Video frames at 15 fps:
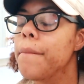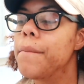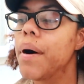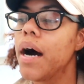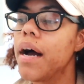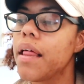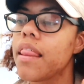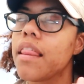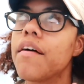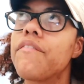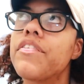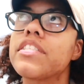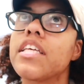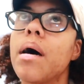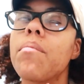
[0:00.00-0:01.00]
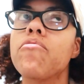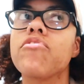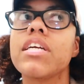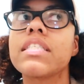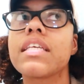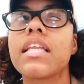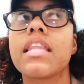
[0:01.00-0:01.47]
But for some
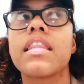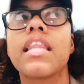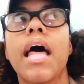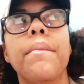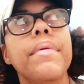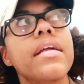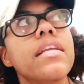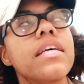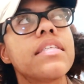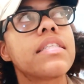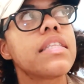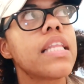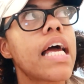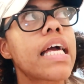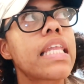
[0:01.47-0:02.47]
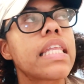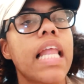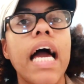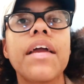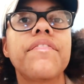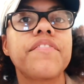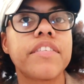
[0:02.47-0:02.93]
reason, lemon is like
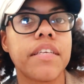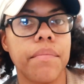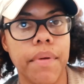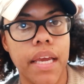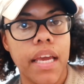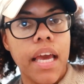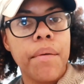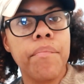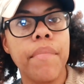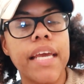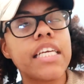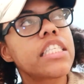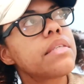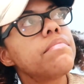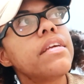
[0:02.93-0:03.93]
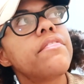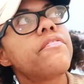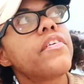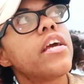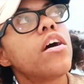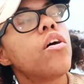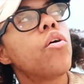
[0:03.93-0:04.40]
life to me. It makes me
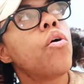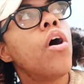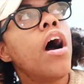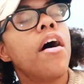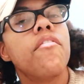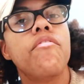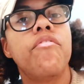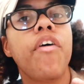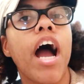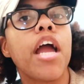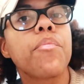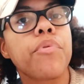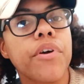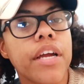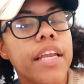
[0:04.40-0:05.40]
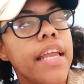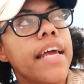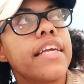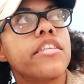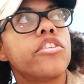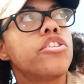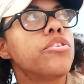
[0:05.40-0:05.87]
feel vibrant
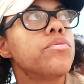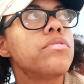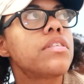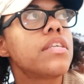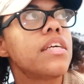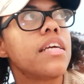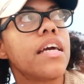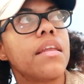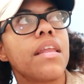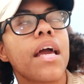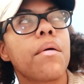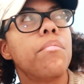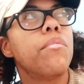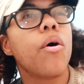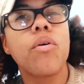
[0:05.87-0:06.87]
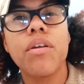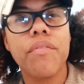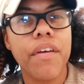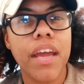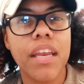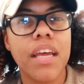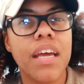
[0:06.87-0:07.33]
and juicy and like
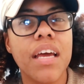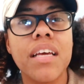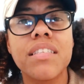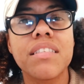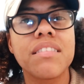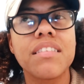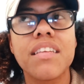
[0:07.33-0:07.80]
motivated.